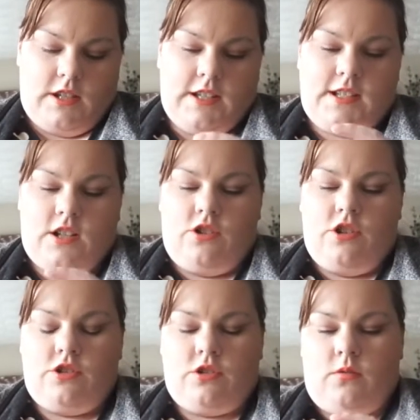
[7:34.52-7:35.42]
It's a
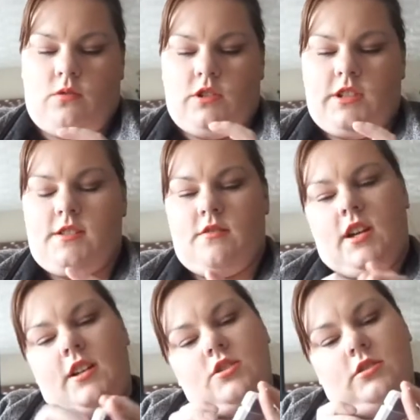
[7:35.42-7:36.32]
nude quad. Is there
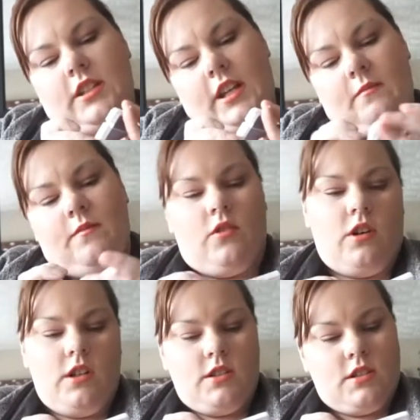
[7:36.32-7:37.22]
an actual name
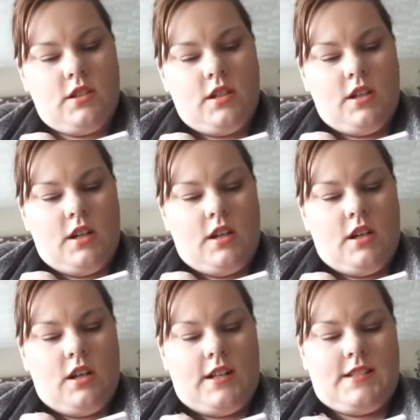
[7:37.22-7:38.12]
for it?
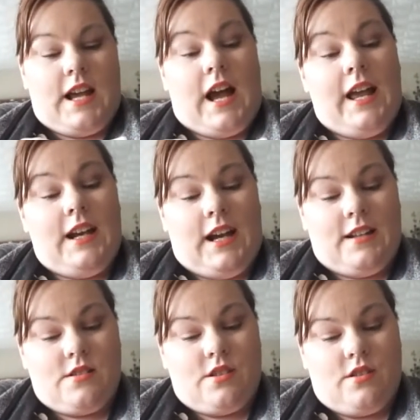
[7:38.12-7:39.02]
It's the Eye
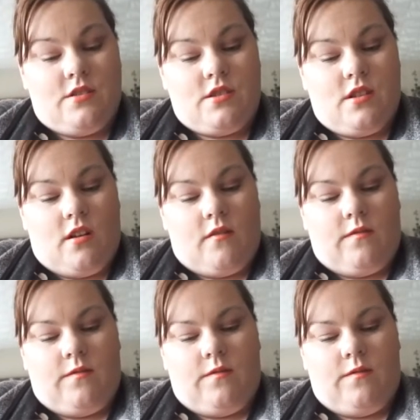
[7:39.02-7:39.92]
Enhancers
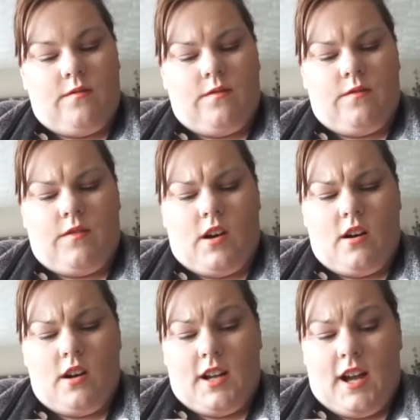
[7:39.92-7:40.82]

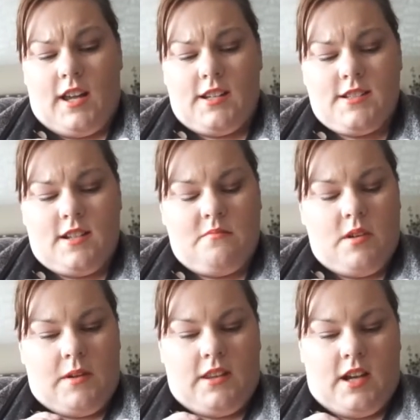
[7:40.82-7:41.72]
Fard Accent.
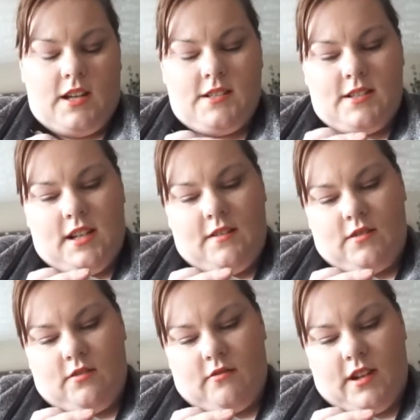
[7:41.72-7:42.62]
Maybe that isn't
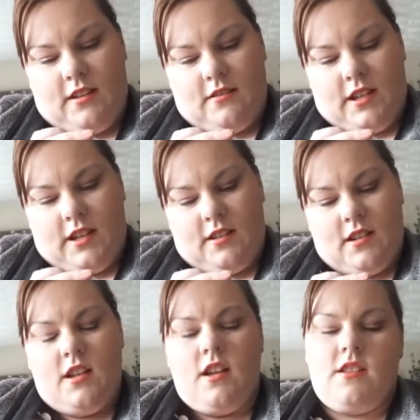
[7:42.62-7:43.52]
even the right
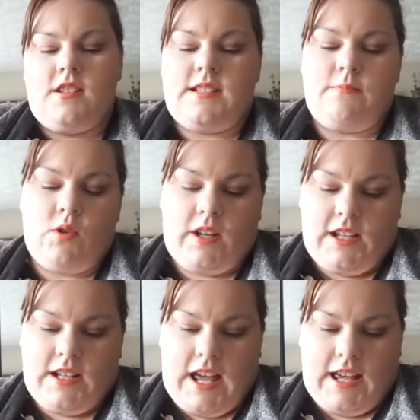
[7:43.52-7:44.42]
thing.
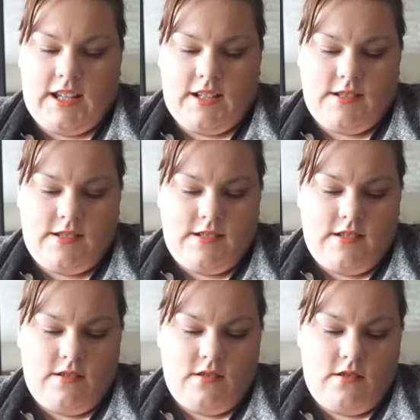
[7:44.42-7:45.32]
Smoky
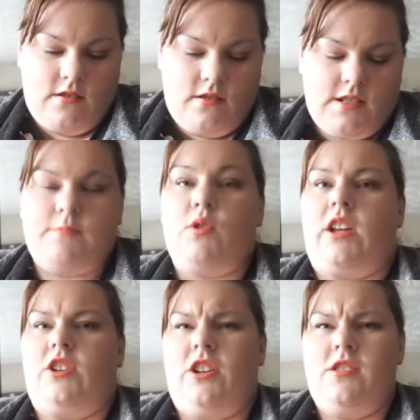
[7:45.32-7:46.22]
Nakeds.
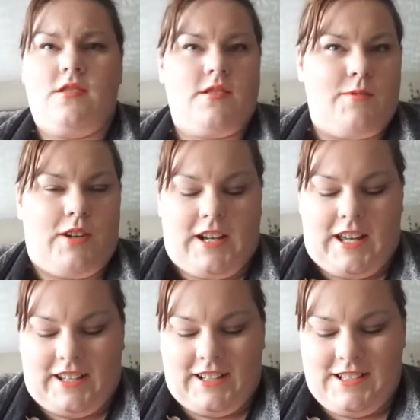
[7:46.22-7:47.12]
Smoky Nudes. Smoky
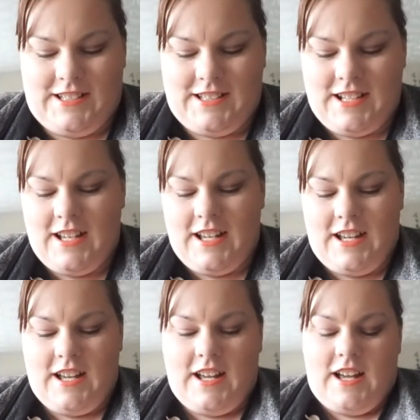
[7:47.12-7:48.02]
Nakeds.
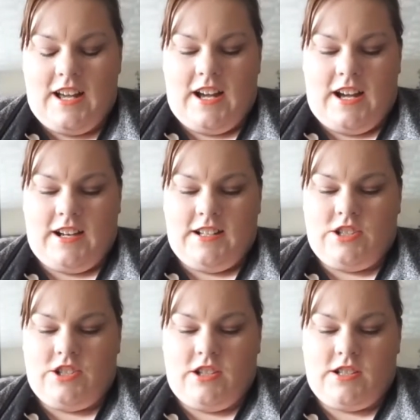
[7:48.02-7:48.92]
And
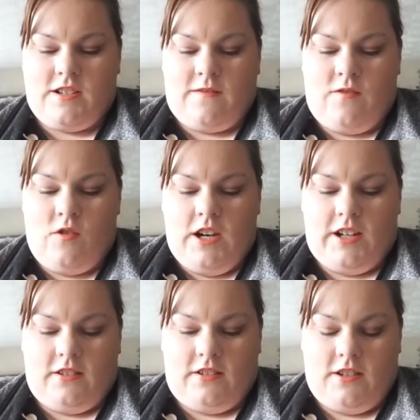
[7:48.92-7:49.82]
it's just four
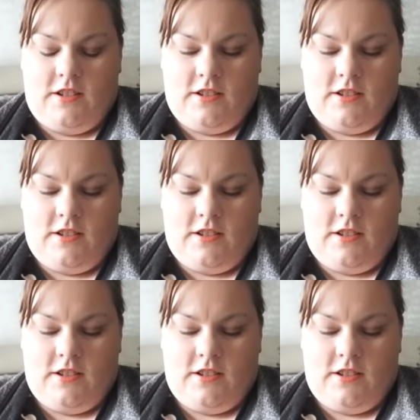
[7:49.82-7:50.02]
little